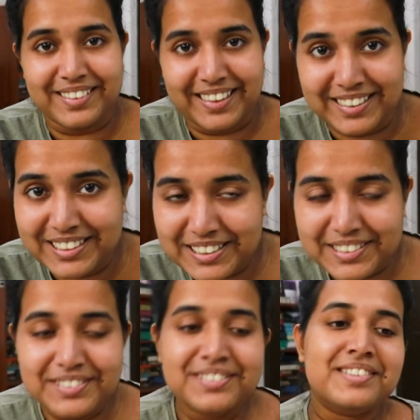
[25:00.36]
to like it
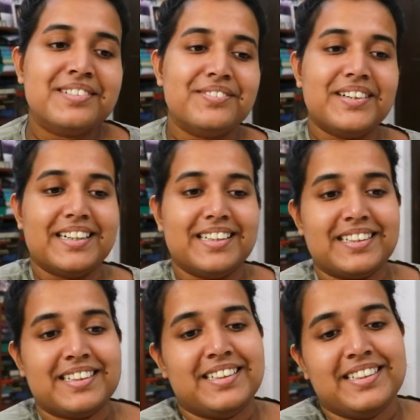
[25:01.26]
too, but
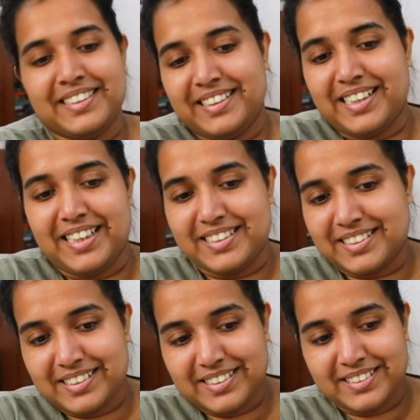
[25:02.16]
yeah,
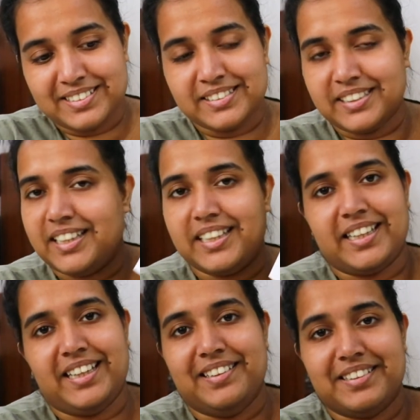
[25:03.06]
I
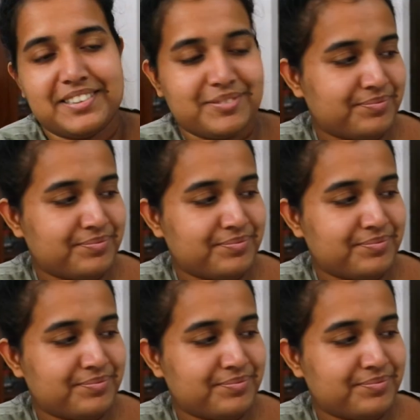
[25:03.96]
can't.